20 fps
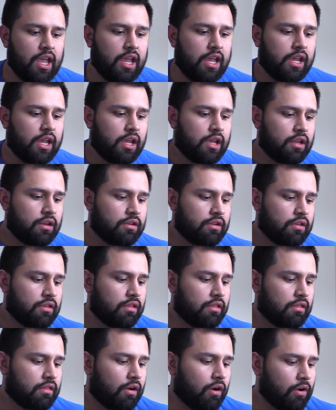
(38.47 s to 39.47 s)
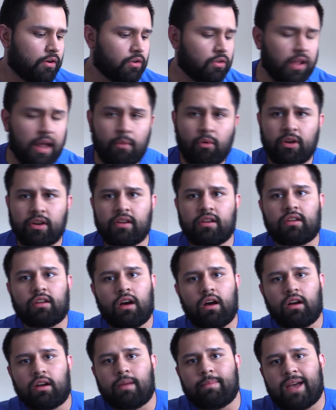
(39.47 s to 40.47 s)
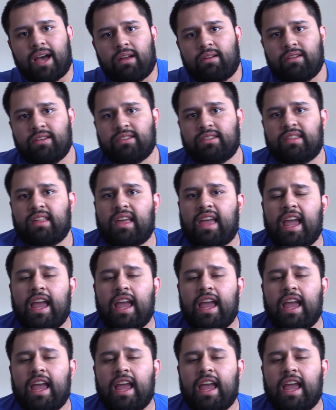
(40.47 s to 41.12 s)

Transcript: And the article I wanted to talk about is The